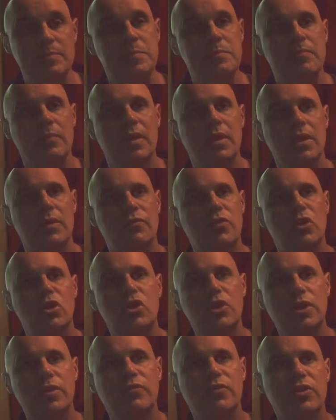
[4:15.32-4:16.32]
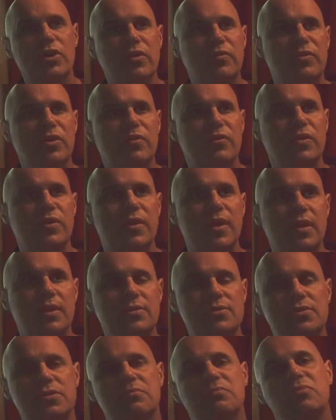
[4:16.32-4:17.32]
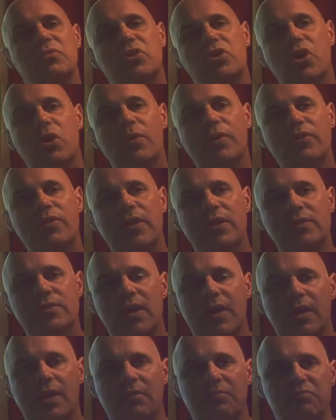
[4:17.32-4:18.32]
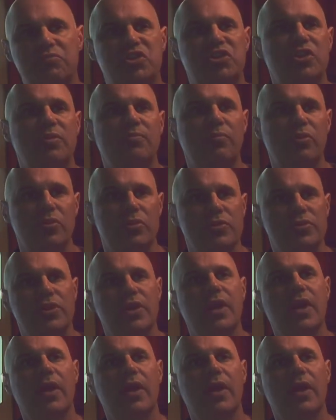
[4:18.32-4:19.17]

If you're looking for different things, go with things like symbols,